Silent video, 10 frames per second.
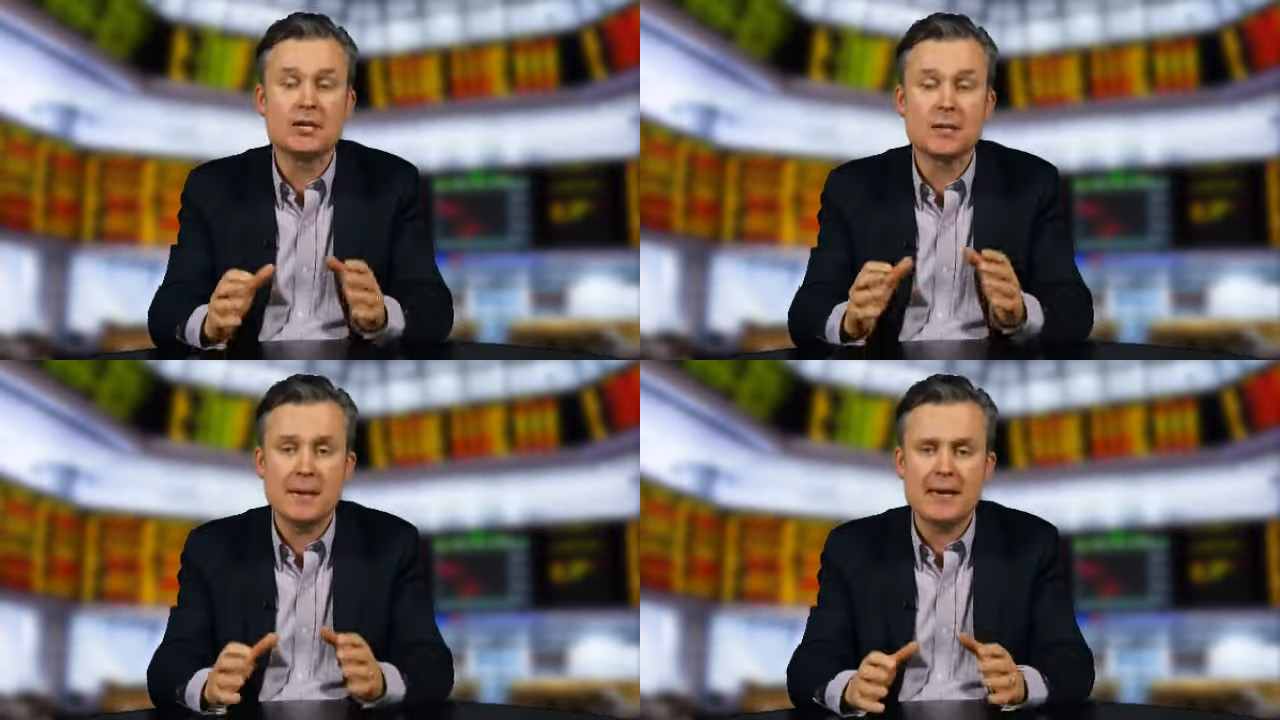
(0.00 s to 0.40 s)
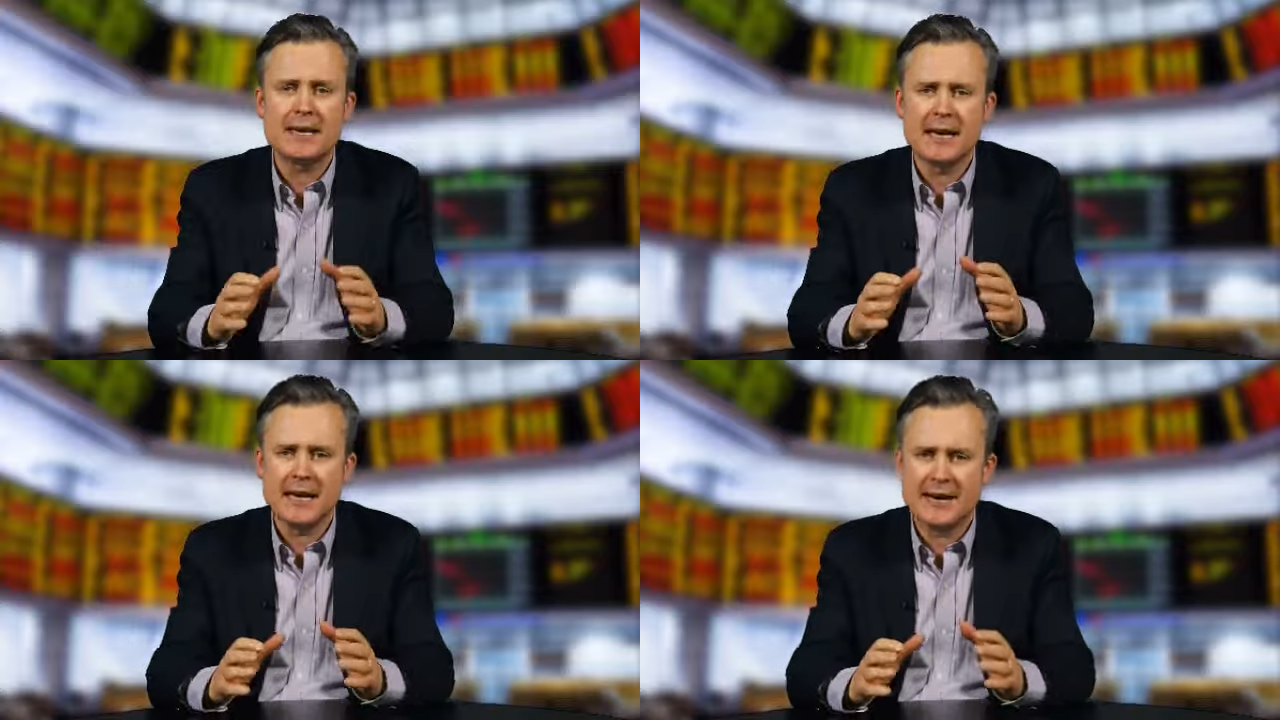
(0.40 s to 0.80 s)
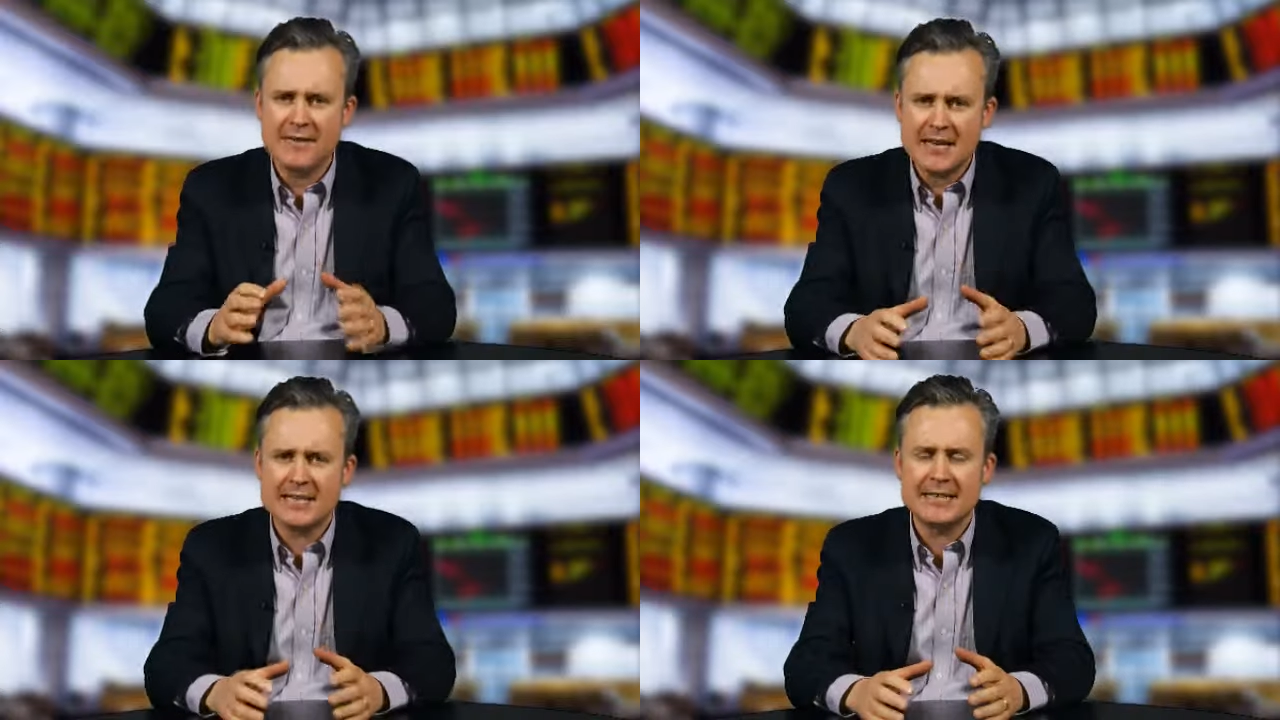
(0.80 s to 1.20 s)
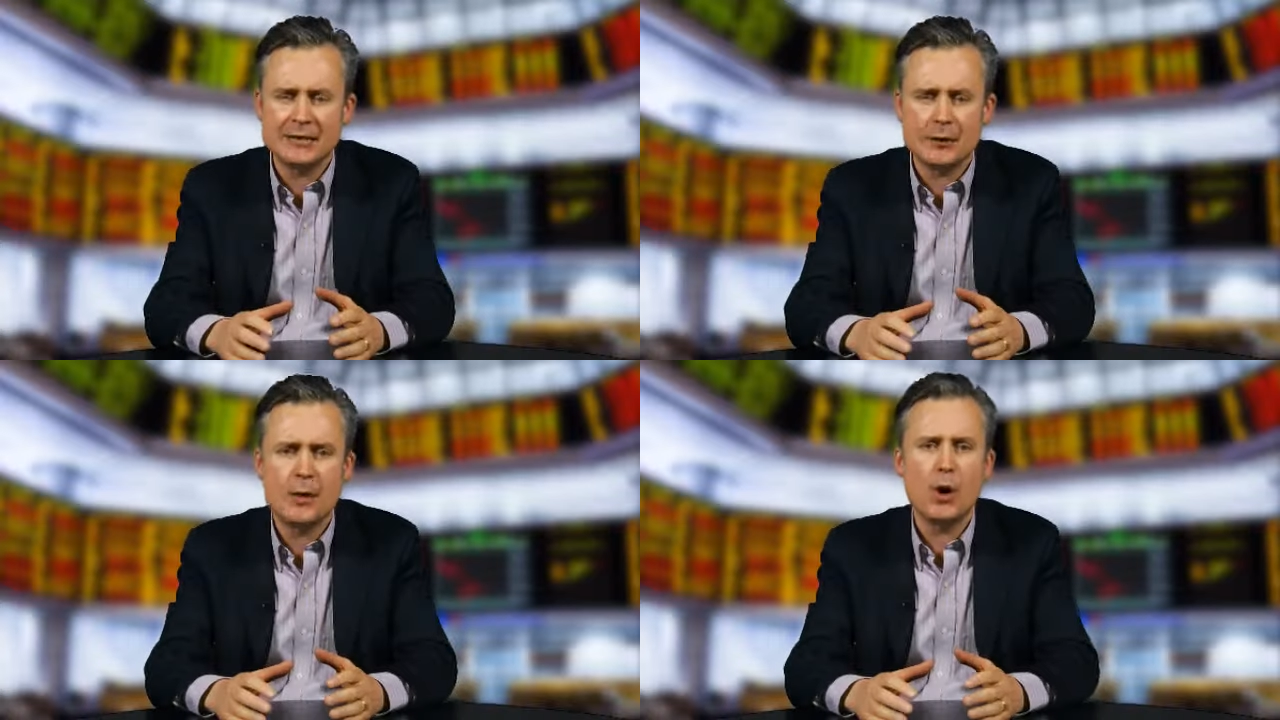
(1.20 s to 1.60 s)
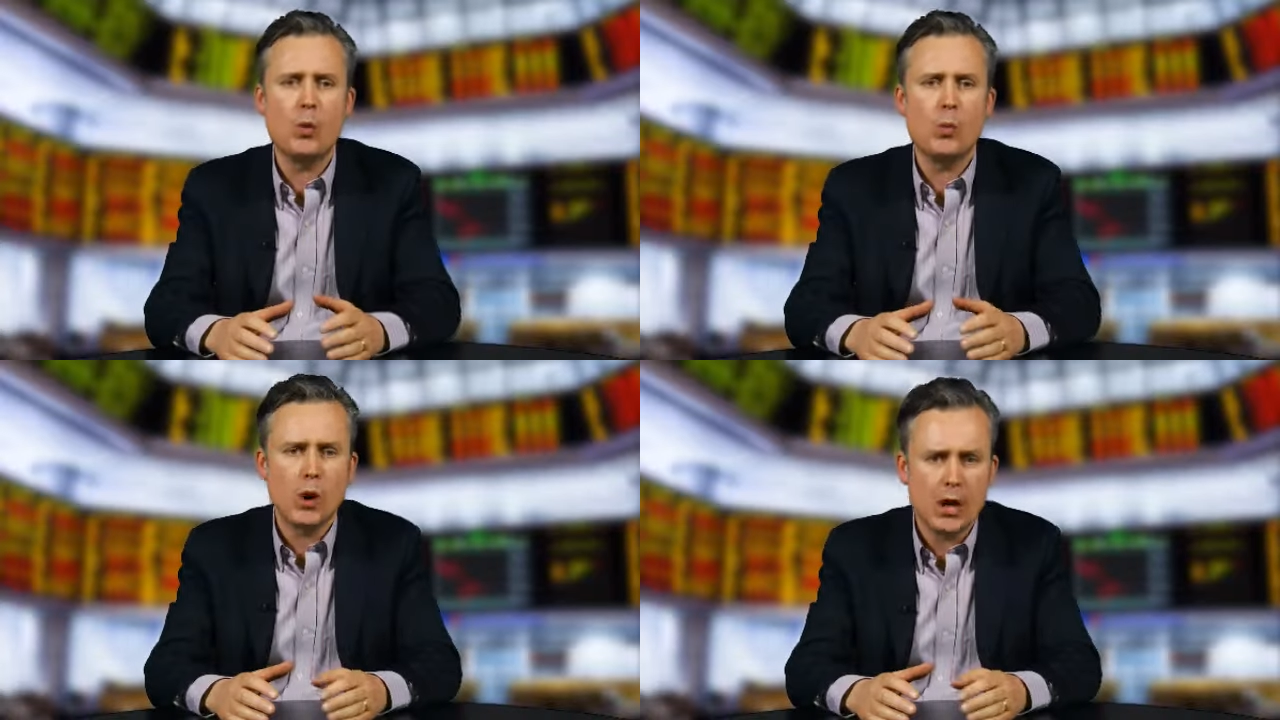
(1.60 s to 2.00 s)
to make investing in them
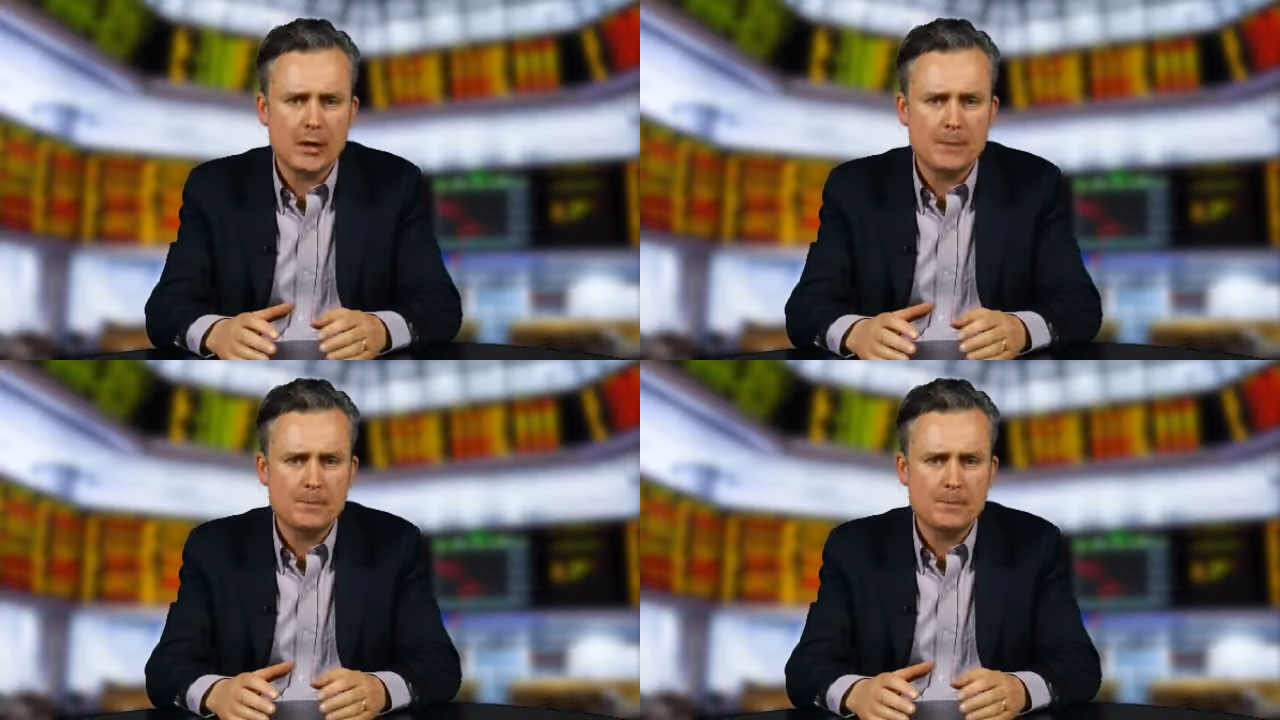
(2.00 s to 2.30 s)
work.